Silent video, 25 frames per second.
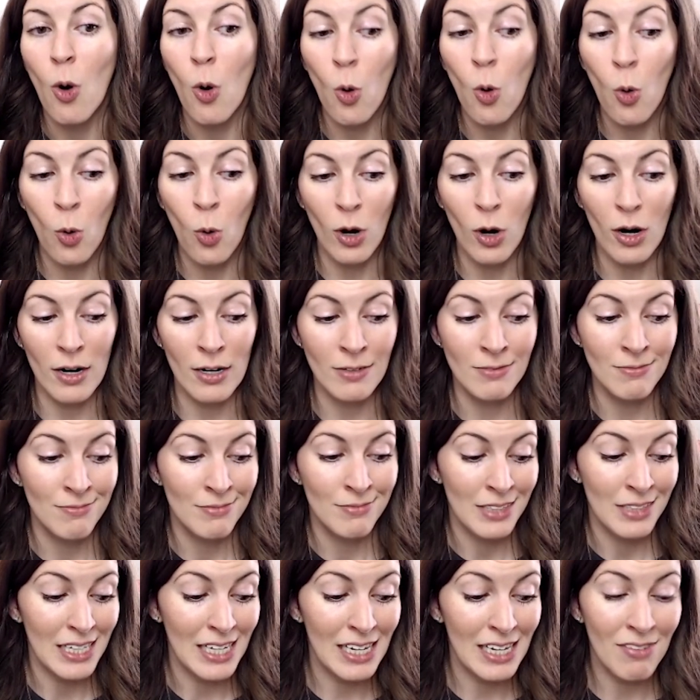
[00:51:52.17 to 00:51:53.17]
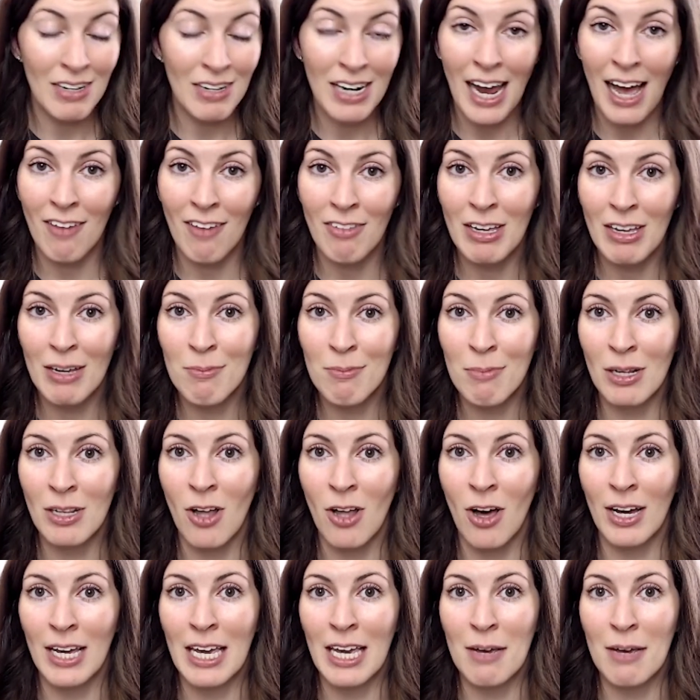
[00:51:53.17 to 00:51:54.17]
or even having
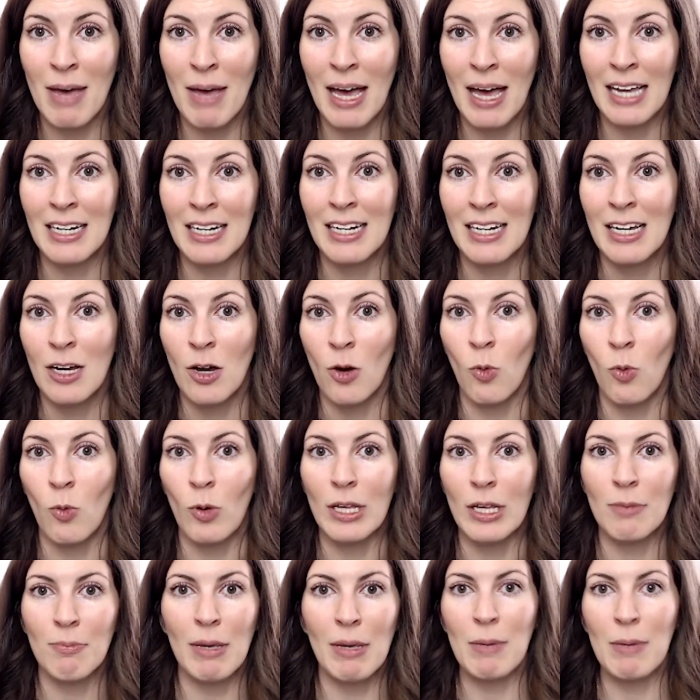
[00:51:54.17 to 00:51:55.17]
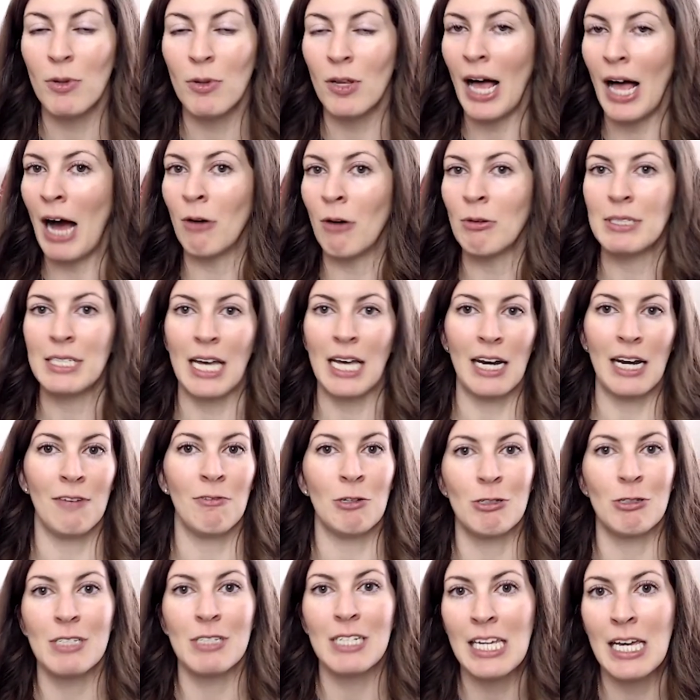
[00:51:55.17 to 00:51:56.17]
belonging met with people outside of
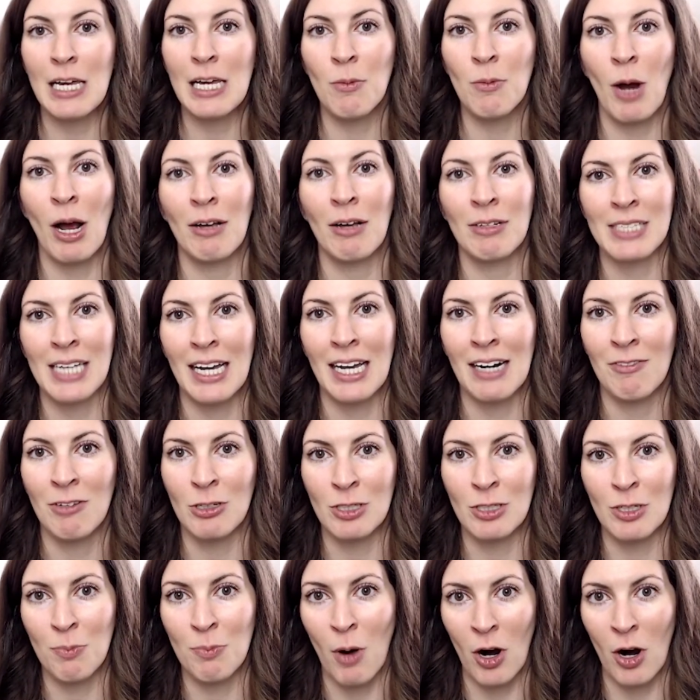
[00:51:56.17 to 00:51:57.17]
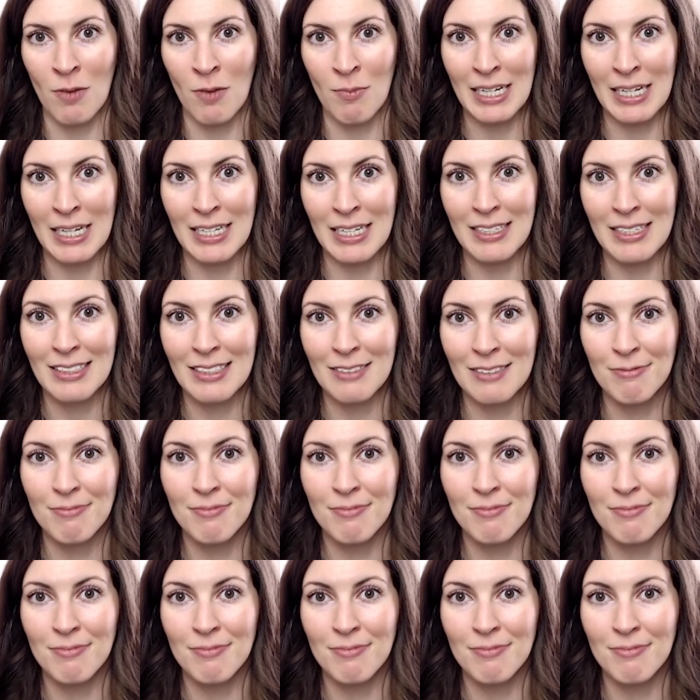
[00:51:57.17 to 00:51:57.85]
your team or outside of your department.